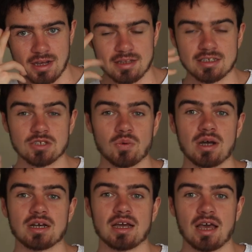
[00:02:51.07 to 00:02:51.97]
And this is
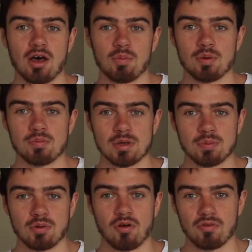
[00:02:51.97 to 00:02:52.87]
why I help
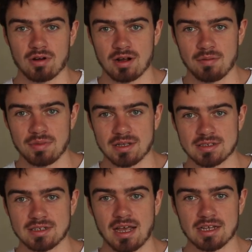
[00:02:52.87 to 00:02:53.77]
people overcome
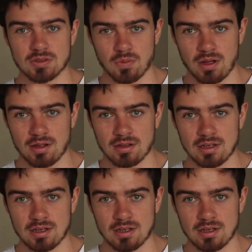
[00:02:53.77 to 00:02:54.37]
this as well.